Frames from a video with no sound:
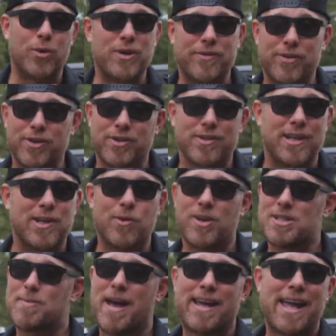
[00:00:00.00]
no different than he
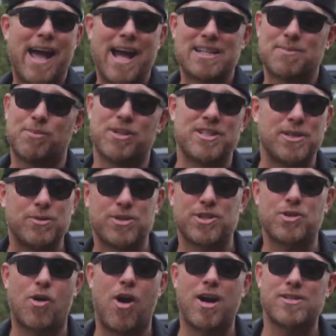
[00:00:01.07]
was back at Hot Springs. He was
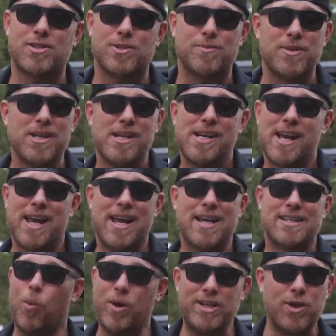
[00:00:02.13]
just awesome.
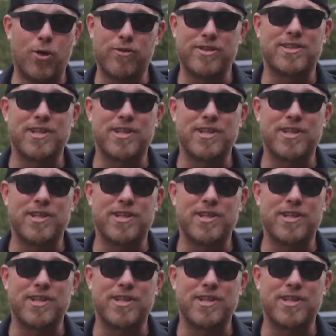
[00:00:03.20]
And we dove